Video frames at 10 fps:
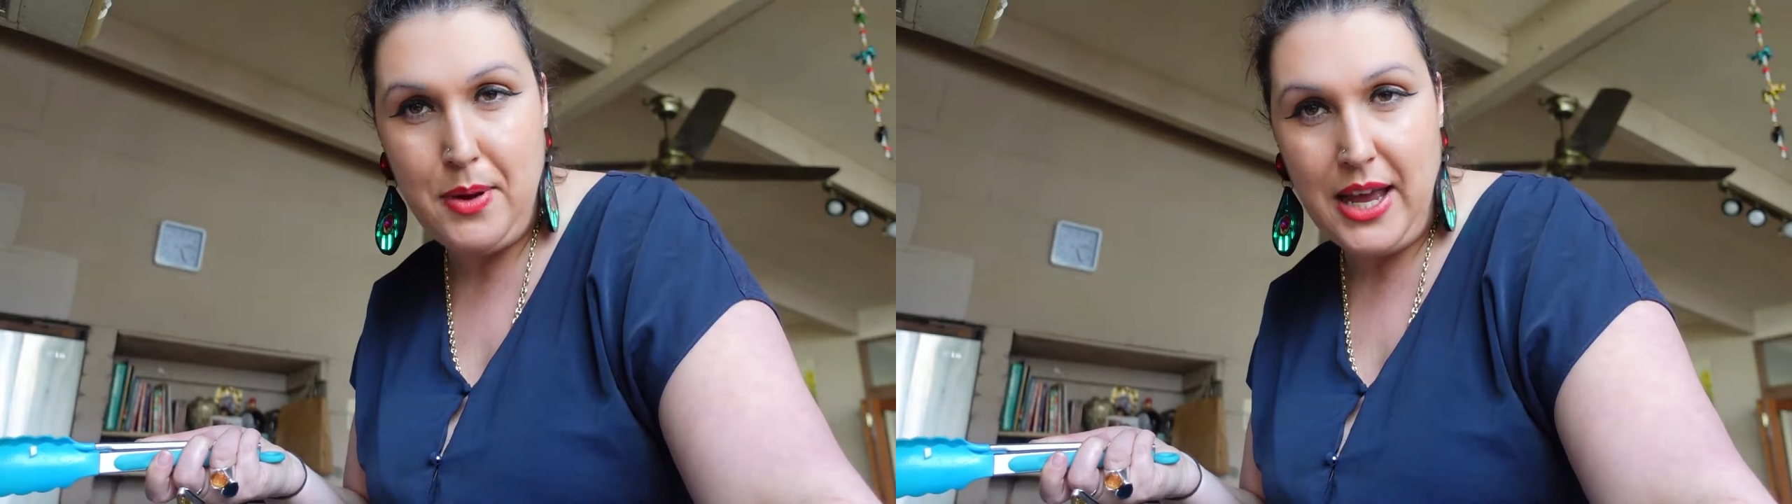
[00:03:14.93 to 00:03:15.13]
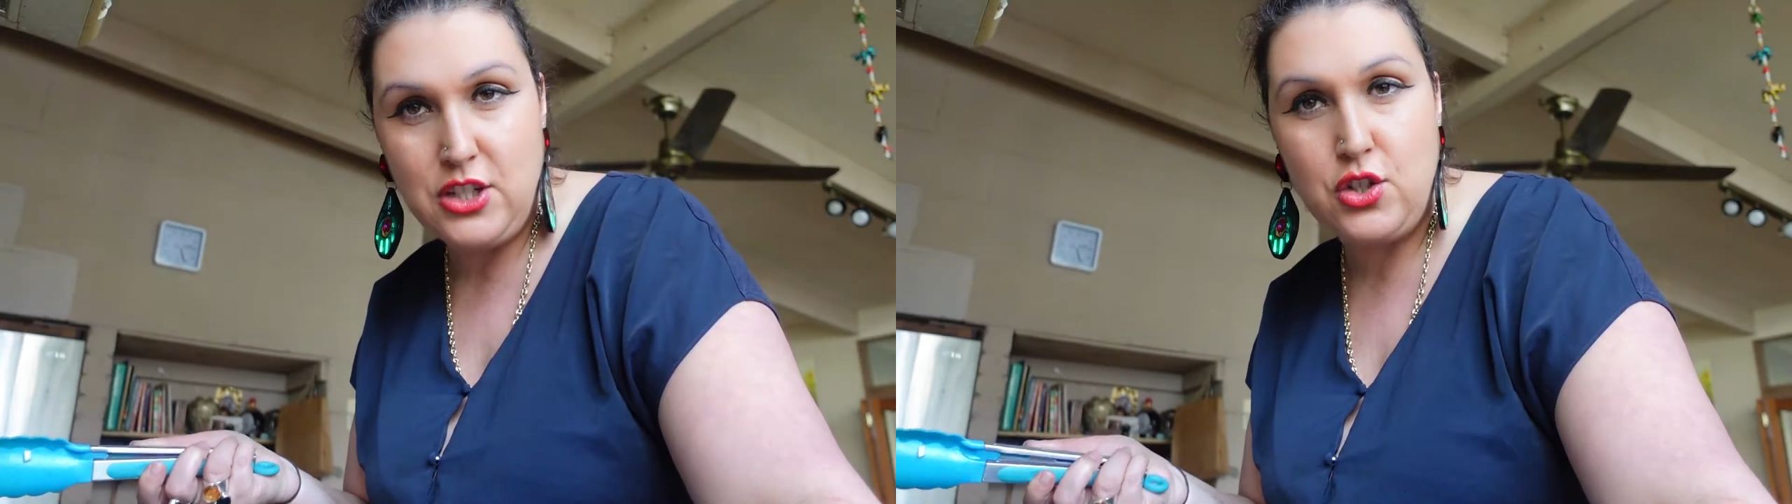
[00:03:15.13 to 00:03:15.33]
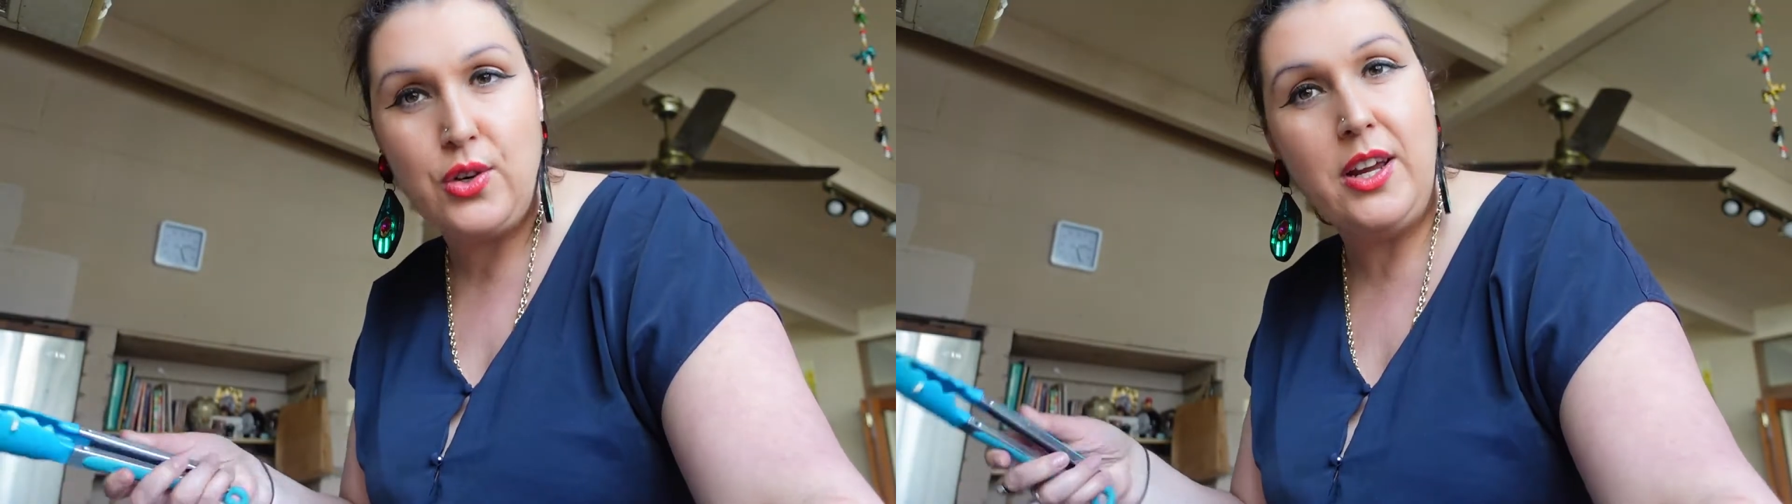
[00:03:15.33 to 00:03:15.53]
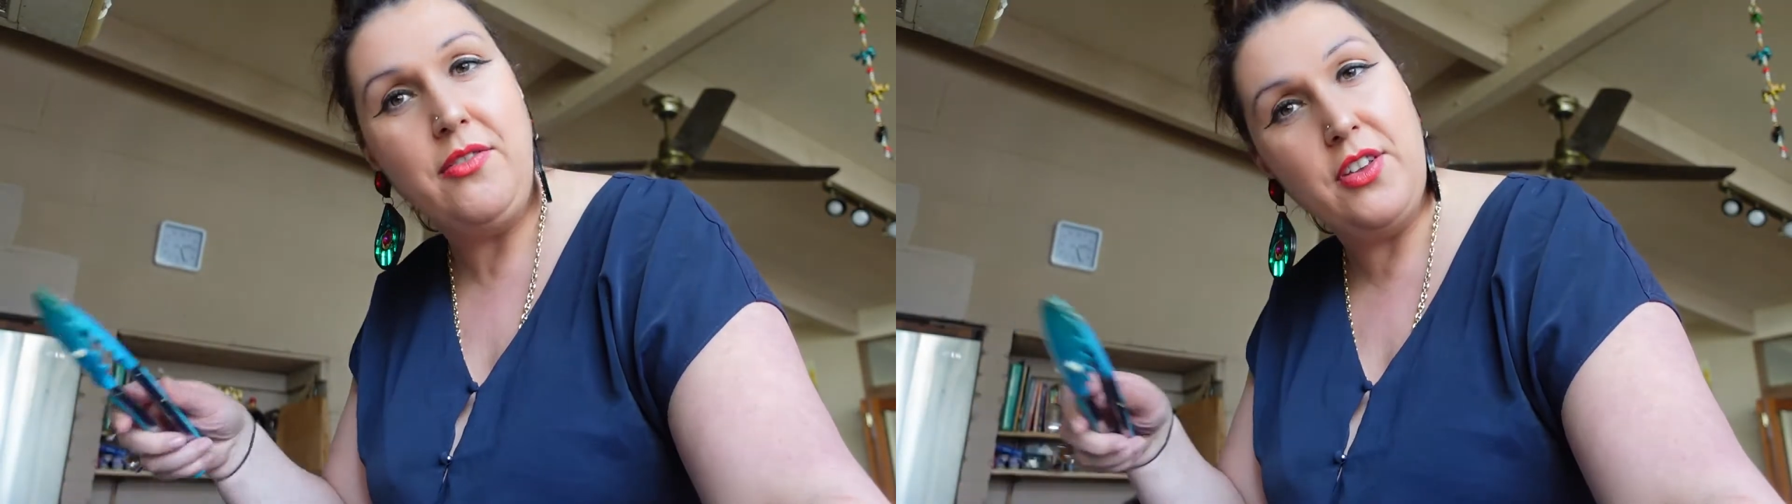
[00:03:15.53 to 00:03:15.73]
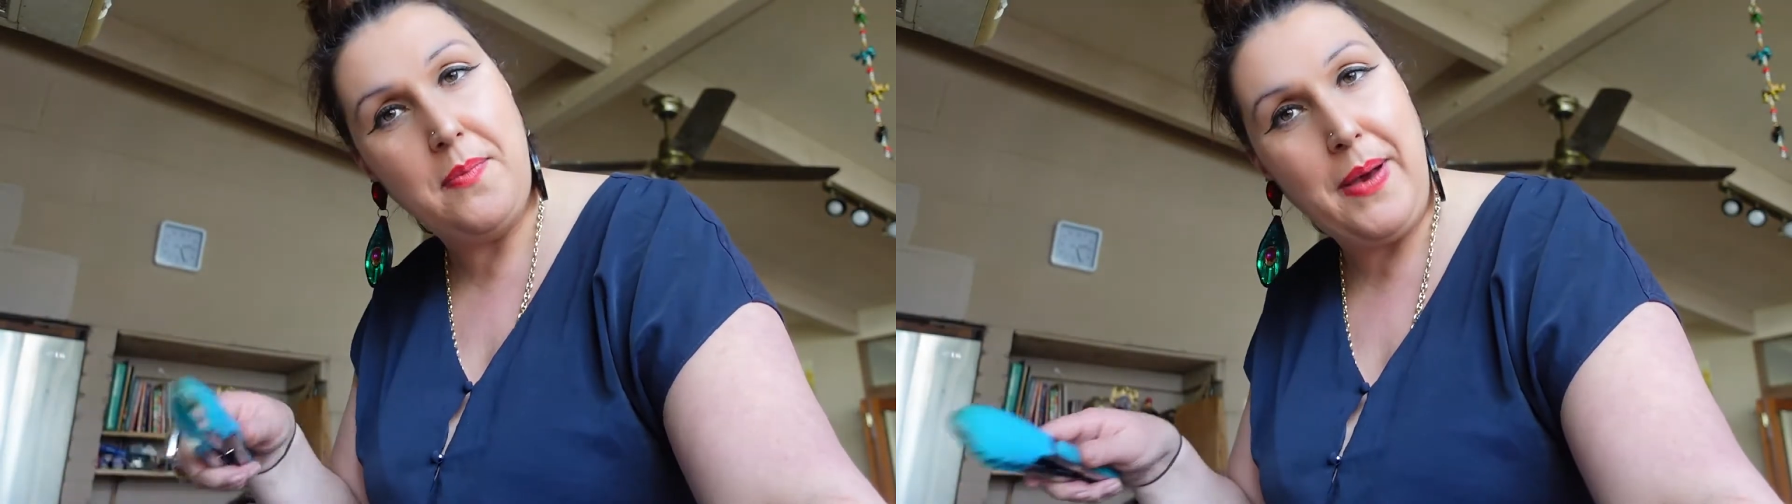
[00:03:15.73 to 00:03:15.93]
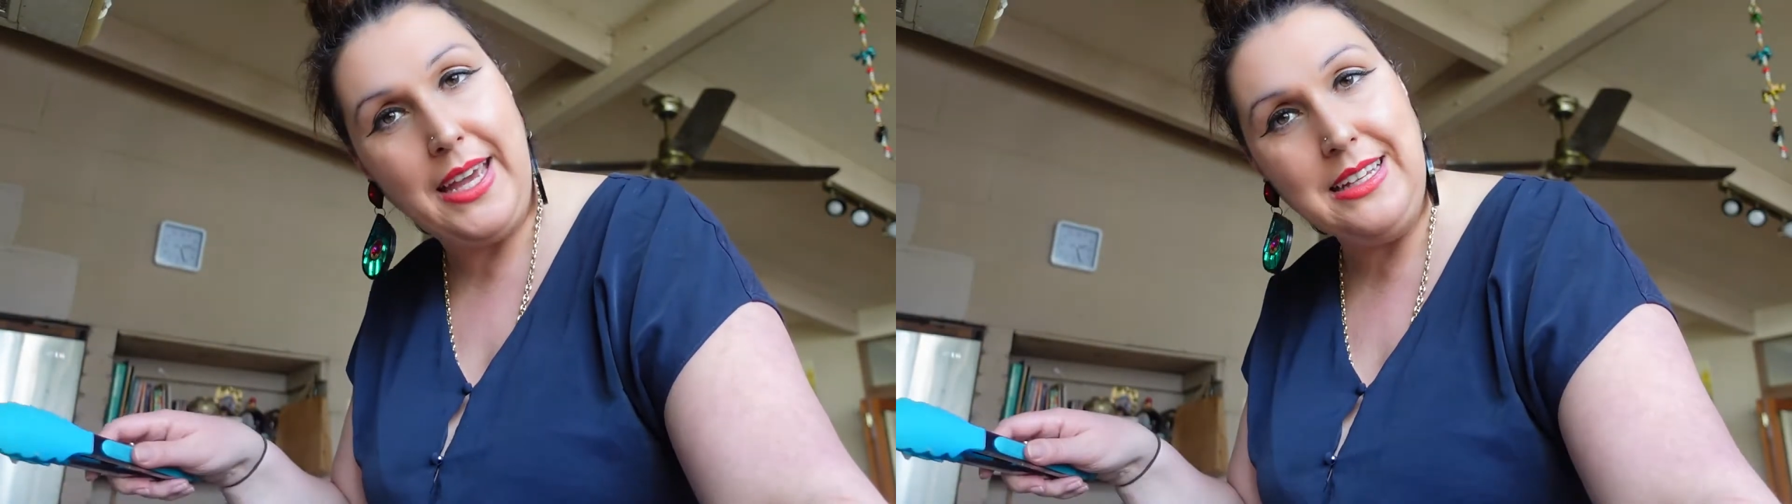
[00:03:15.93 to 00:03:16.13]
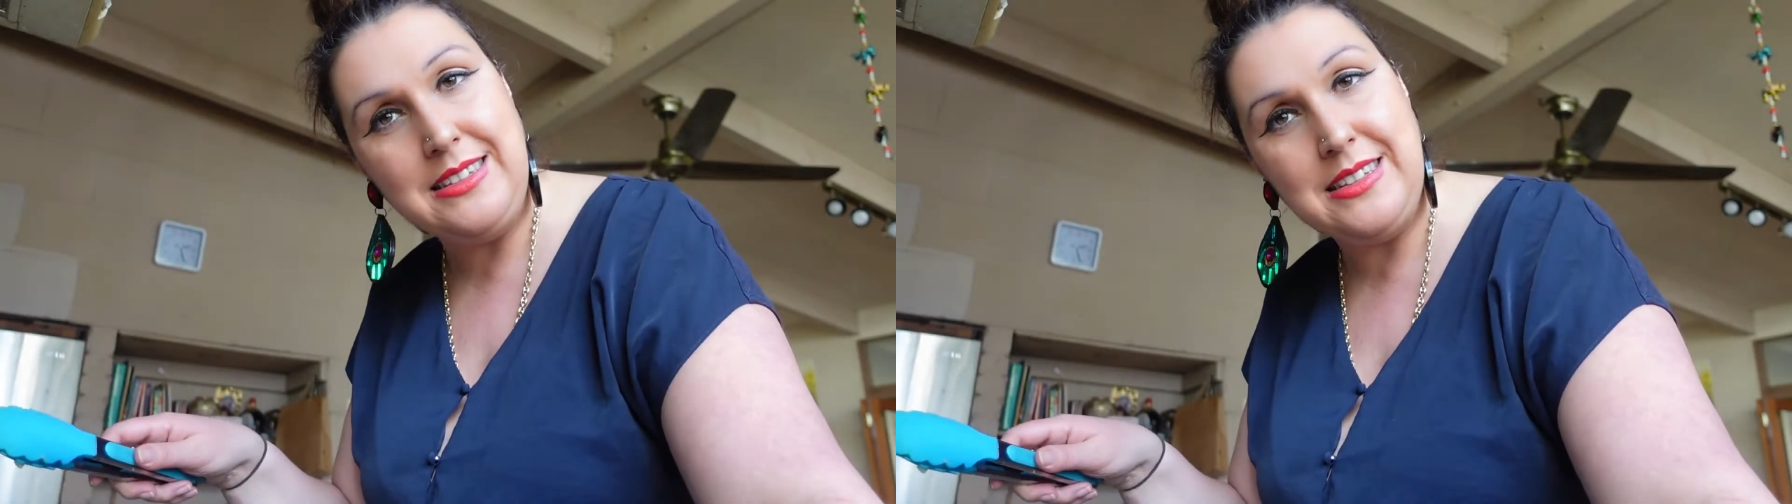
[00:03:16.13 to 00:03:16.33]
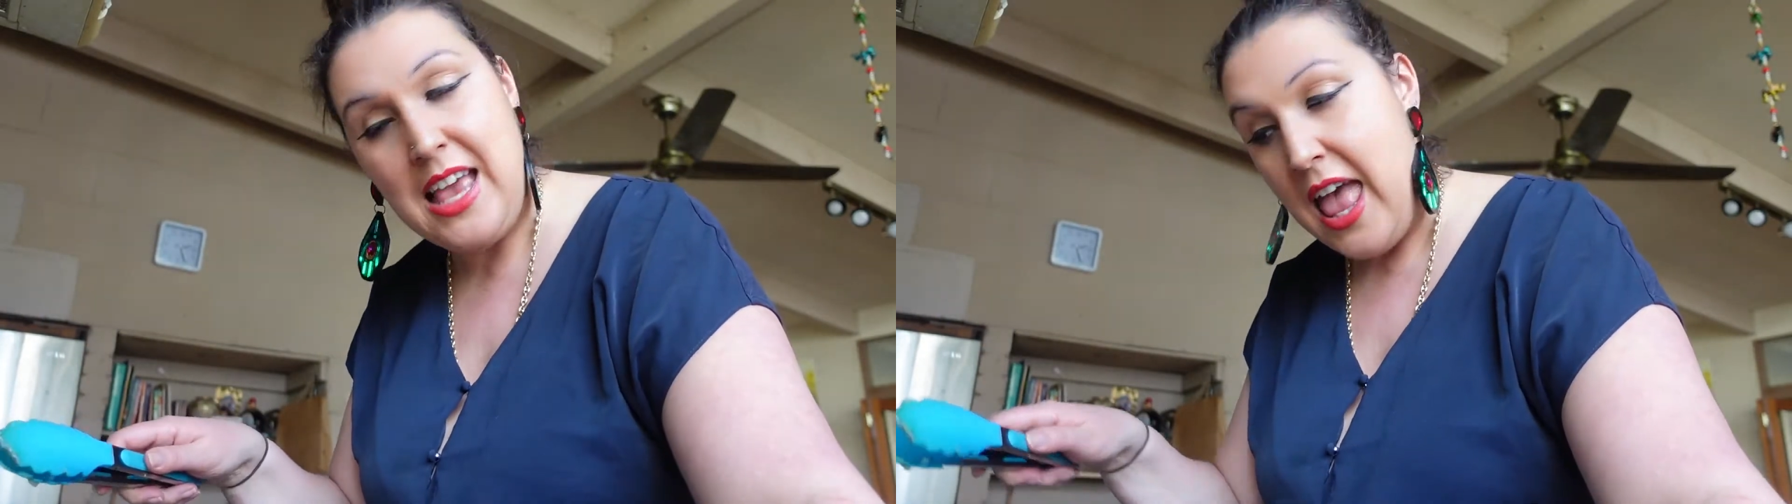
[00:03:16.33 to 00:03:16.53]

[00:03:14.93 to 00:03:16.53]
pastry for the base